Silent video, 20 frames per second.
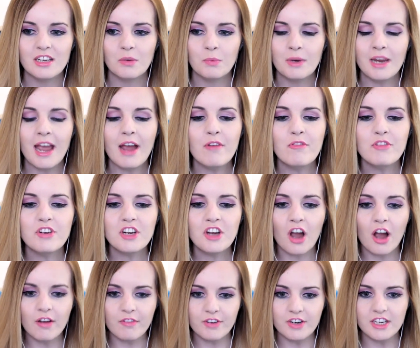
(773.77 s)
We have
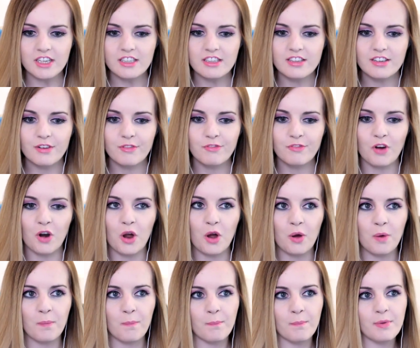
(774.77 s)
recovered
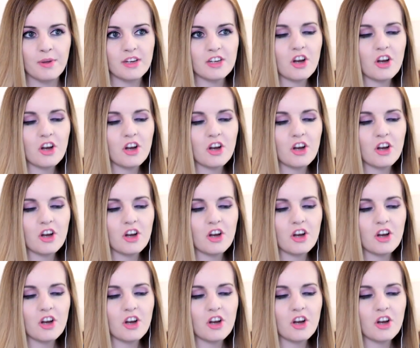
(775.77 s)
from,